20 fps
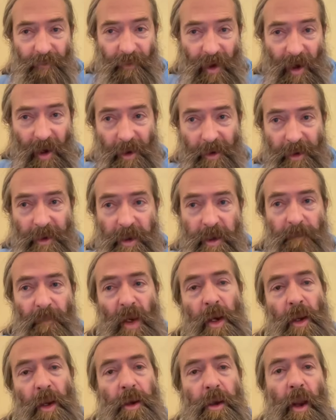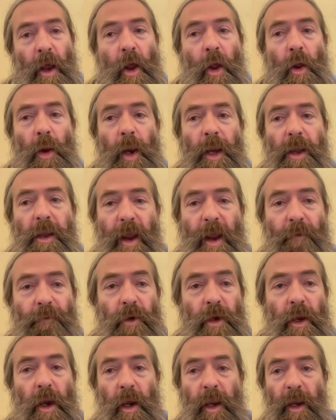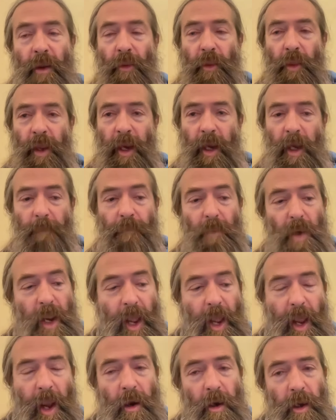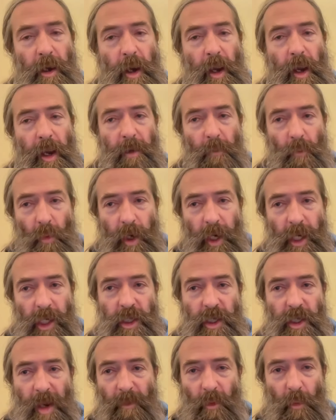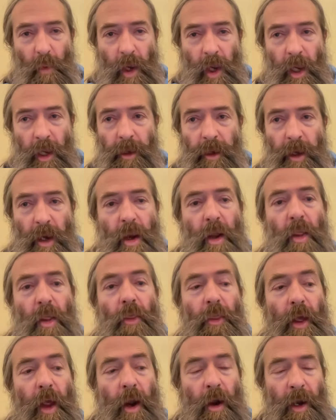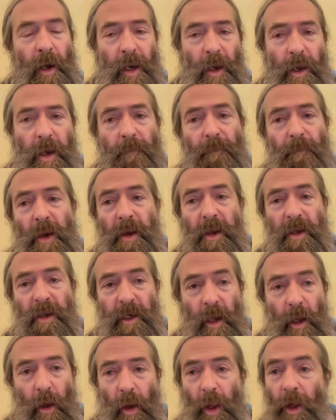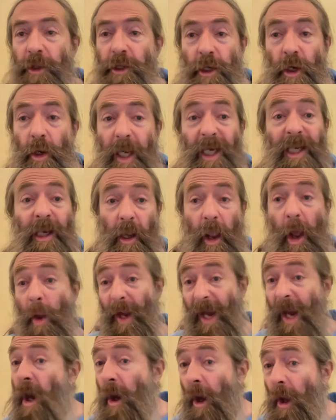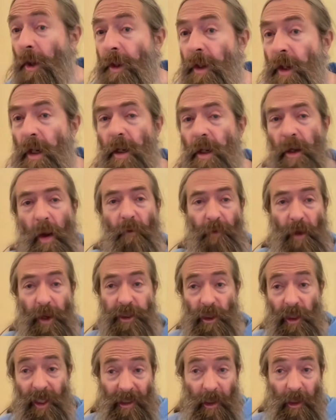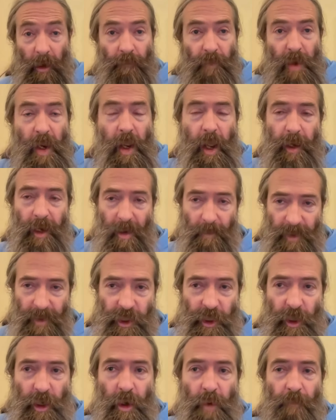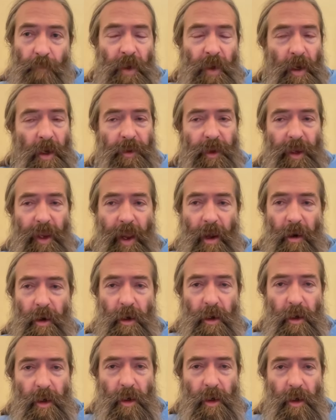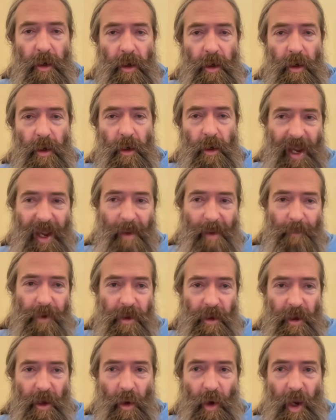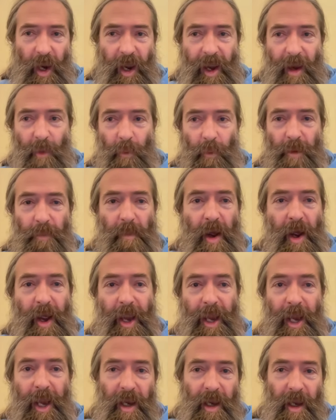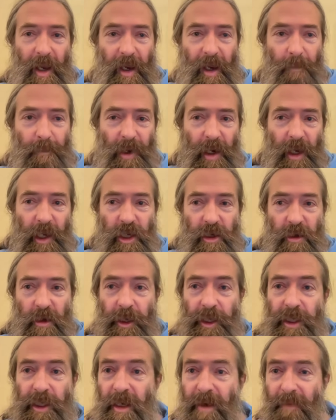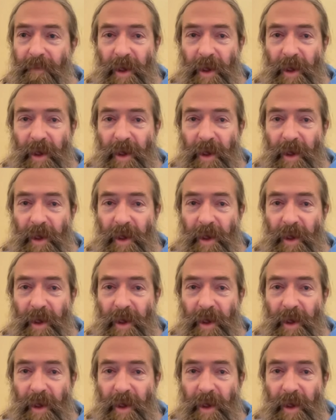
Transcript: fast. So it's definitely the area in which, number one, there is still too little going on, you know, far too little. And number two, it's the area in which perhaps, you know, I, with my uh, belligerent